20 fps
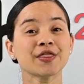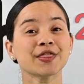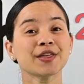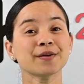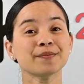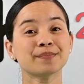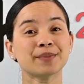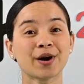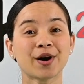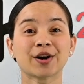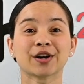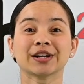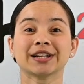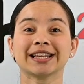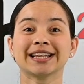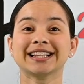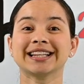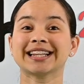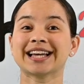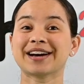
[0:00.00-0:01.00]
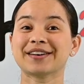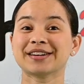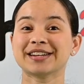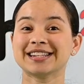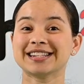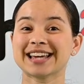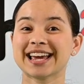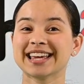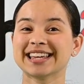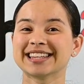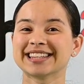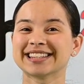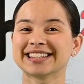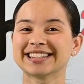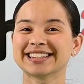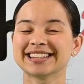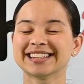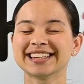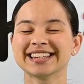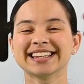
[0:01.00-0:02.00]
the partly cloudy day.
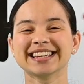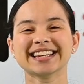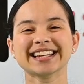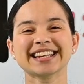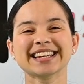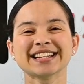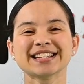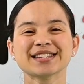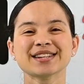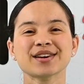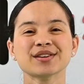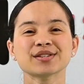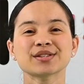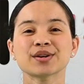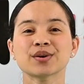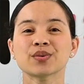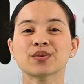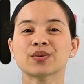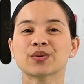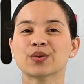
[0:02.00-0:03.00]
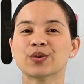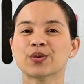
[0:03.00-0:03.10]
It's also